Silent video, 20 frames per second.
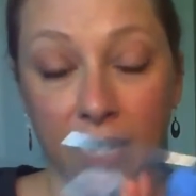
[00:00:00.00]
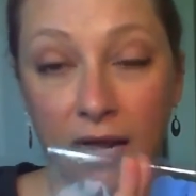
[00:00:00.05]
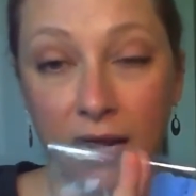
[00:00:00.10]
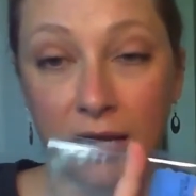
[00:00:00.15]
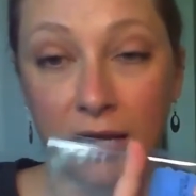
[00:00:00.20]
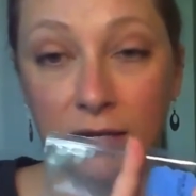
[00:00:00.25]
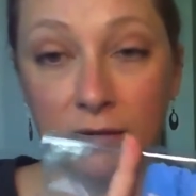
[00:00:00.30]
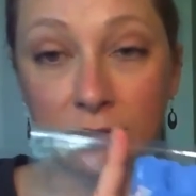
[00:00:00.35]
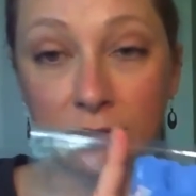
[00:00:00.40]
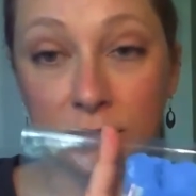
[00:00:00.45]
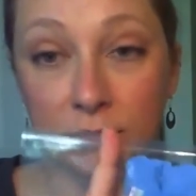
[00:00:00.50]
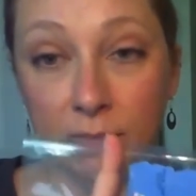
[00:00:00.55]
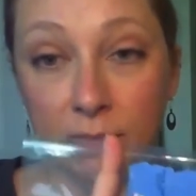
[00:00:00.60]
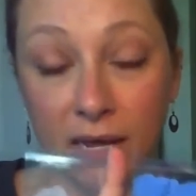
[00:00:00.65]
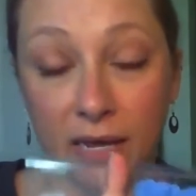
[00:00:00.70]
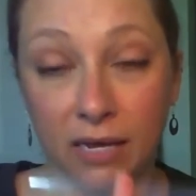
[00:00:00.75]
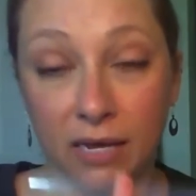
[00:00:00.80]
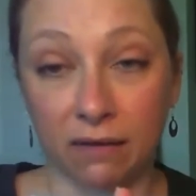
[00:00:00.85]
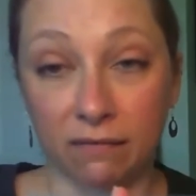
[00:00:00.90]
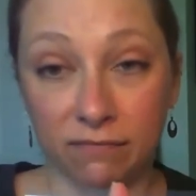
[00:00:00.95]
And I use
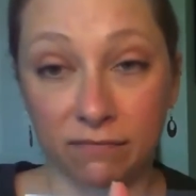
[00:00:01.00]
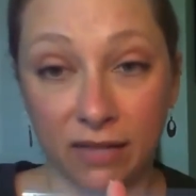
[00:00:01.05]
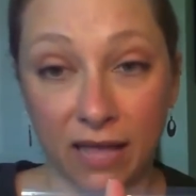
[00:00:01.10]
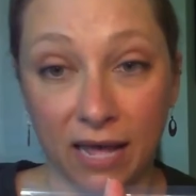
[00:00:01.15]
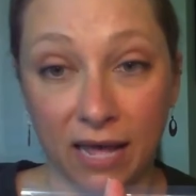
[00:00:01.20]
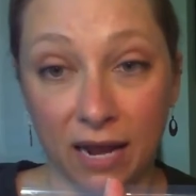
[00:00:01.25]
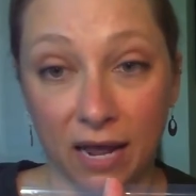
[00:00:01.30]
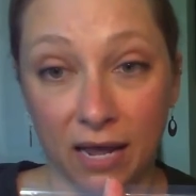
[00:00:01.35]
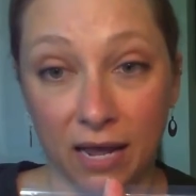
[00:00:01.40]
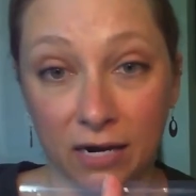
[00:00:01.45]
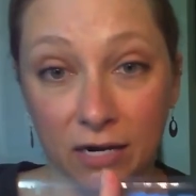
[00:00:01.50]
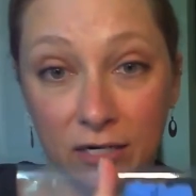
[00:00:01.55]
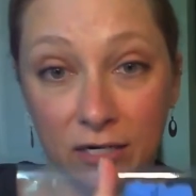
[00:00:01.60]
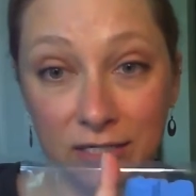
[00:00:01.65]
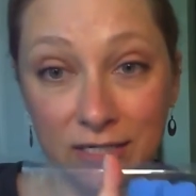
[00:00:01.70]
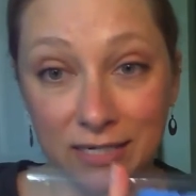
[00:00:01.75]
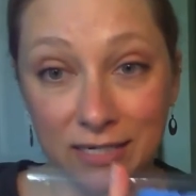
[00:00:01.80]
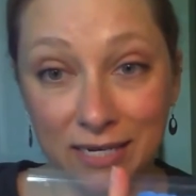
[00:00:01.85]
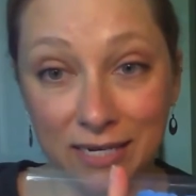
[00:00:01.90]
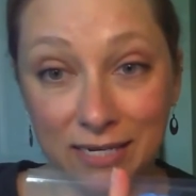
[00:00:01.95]
my flat
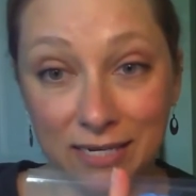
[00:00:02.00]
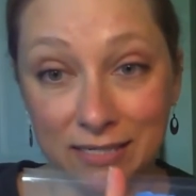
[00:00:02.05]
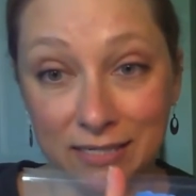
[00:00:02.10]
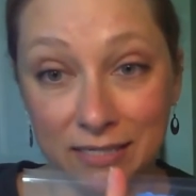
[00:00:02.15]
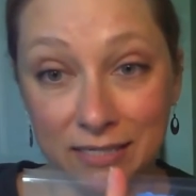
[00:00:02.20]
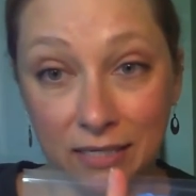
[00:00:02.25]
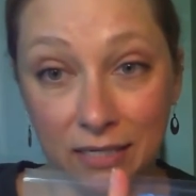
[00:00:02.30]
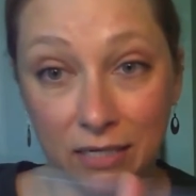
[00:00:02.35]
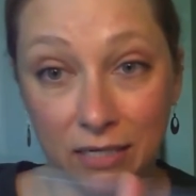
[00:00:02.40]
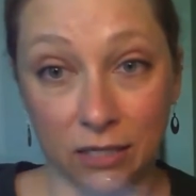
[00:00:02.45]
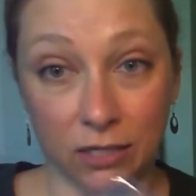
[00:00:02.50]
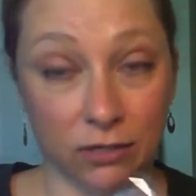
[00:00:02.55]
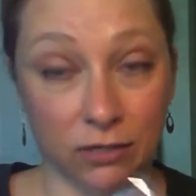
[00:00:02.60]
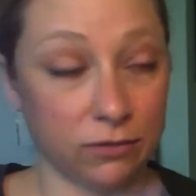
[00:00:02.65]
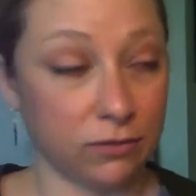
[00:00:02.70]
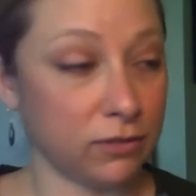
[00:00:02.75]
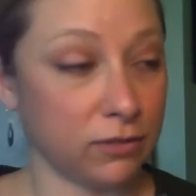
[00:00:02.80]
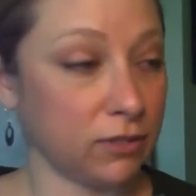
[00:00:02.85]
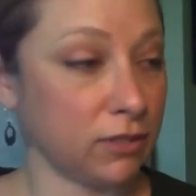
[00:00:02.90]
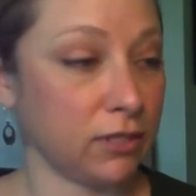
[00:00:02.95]
iron to heat seal it
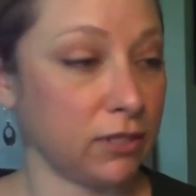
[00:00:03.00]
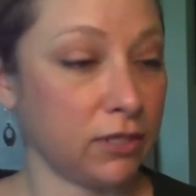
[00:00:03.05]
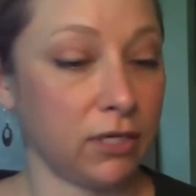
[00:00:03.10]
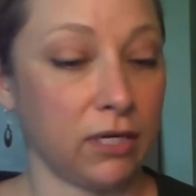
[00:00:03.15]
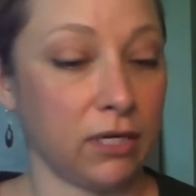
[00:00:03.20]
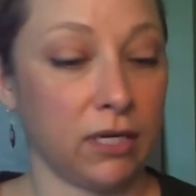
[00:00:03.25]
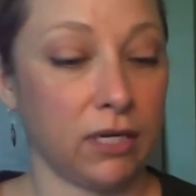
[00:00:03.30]
closed.